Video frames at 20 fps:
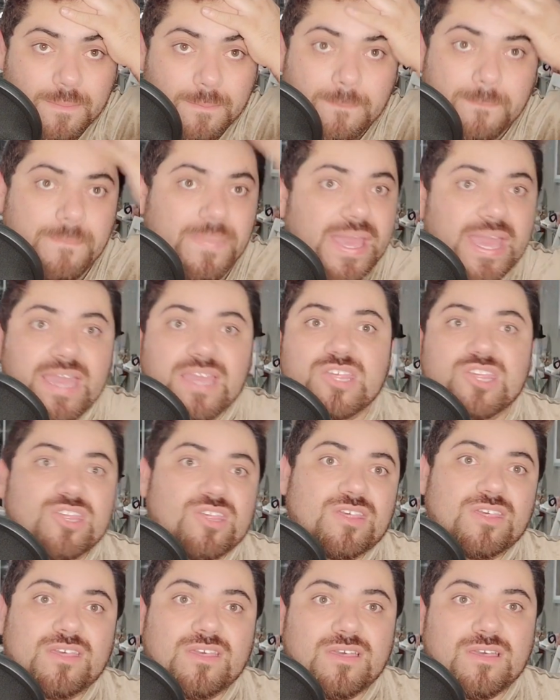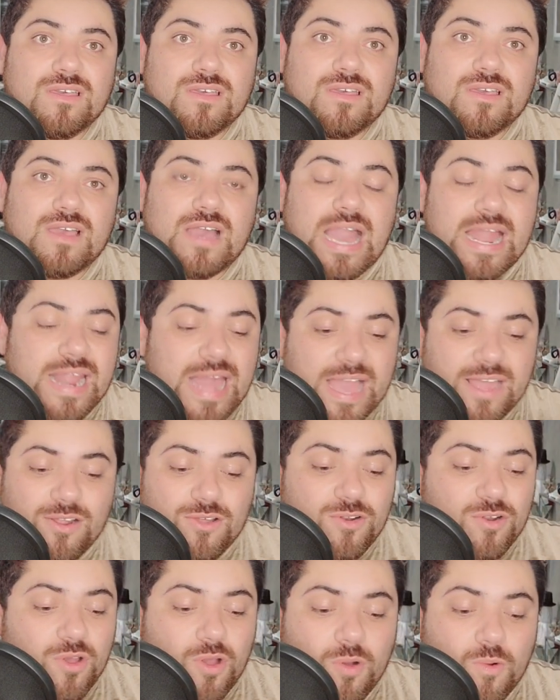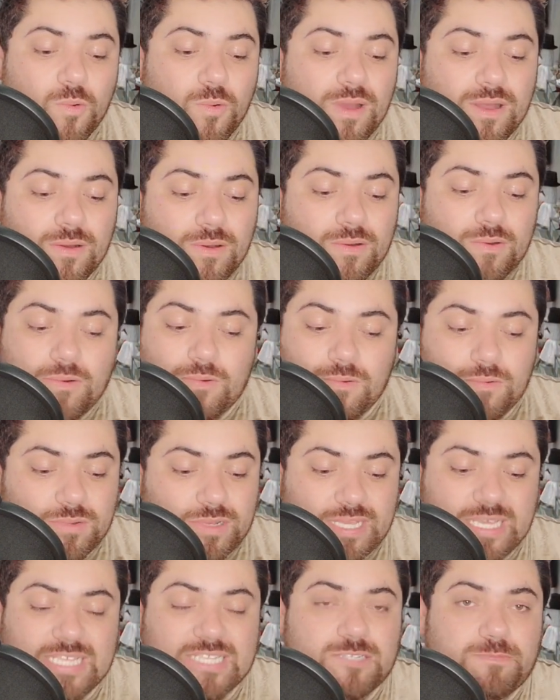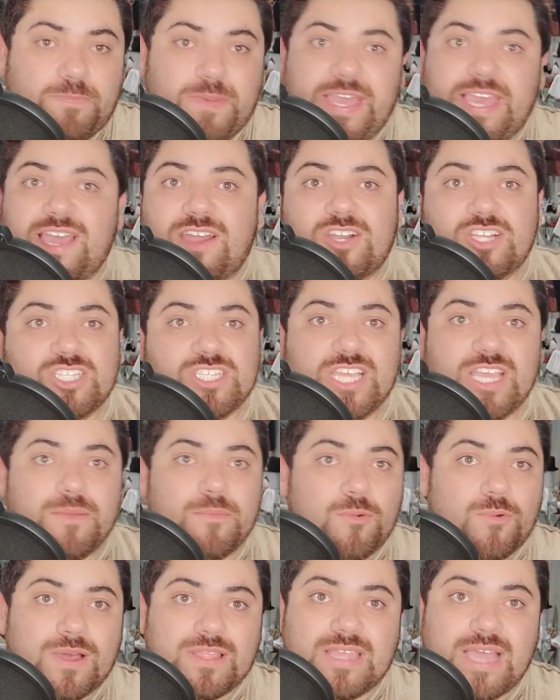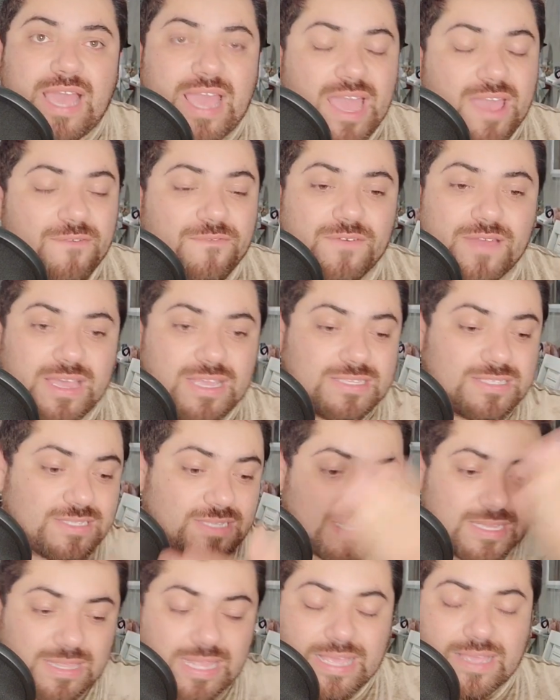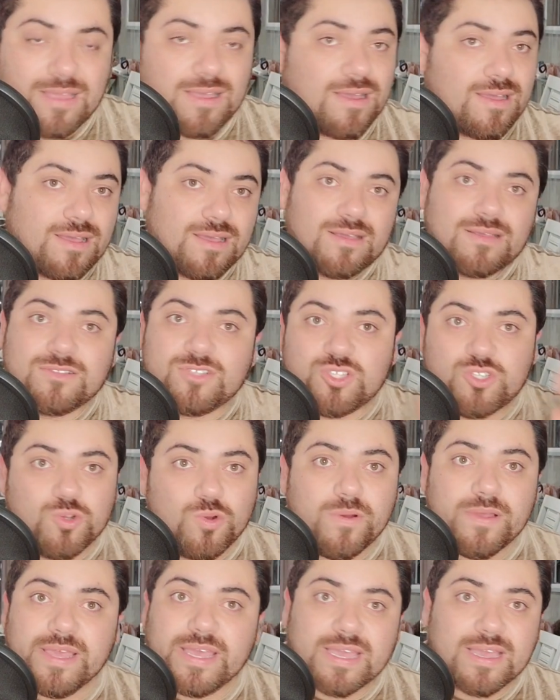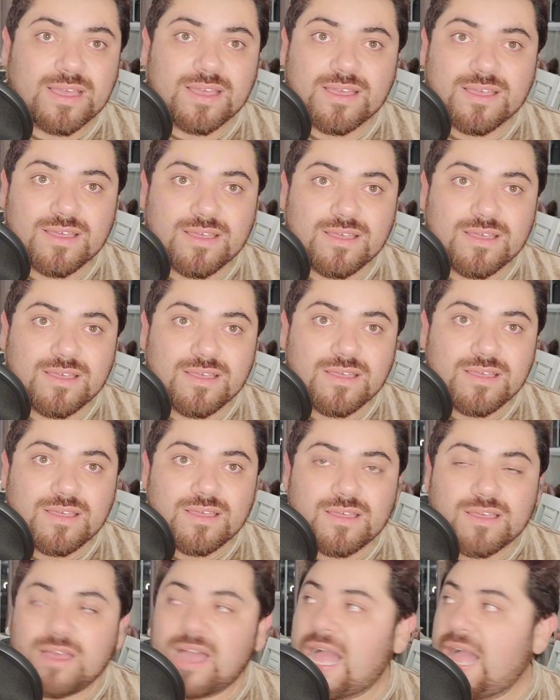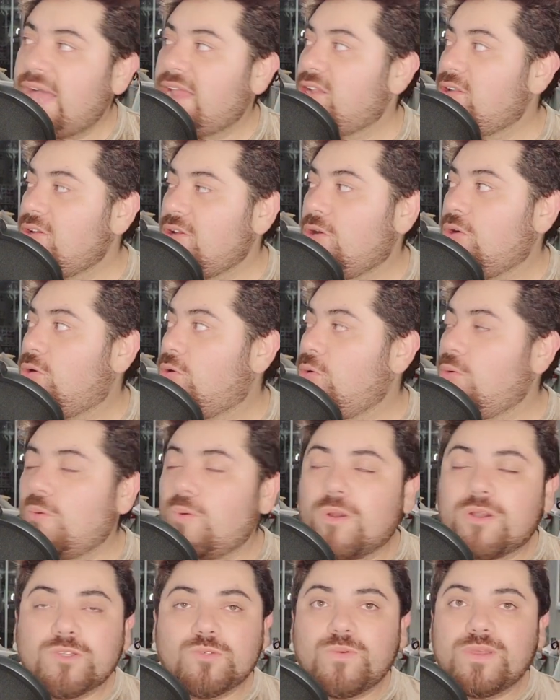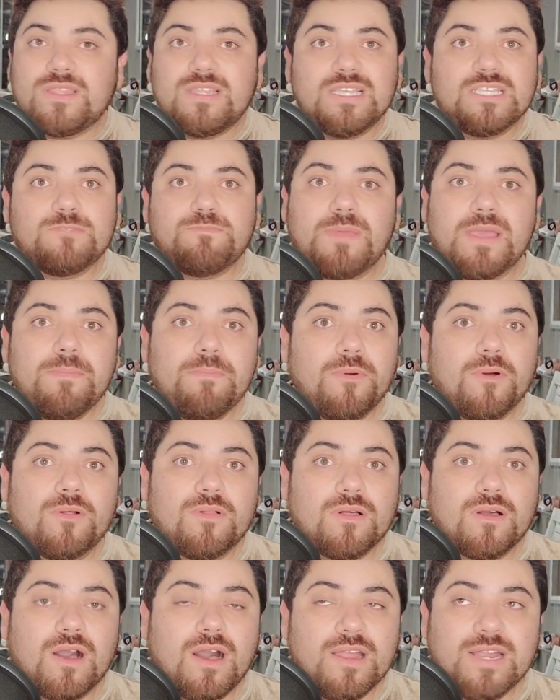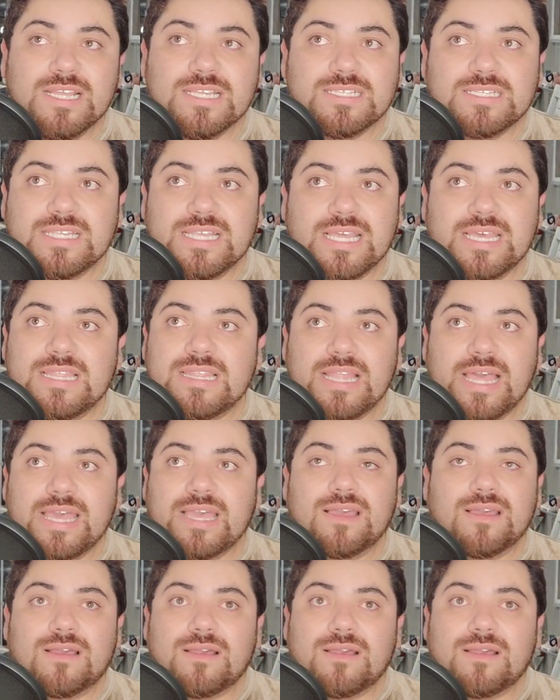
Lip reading: bitch, I don't know what his PR team, what the F is like doing. I don't know who works with these people, honestly. Like,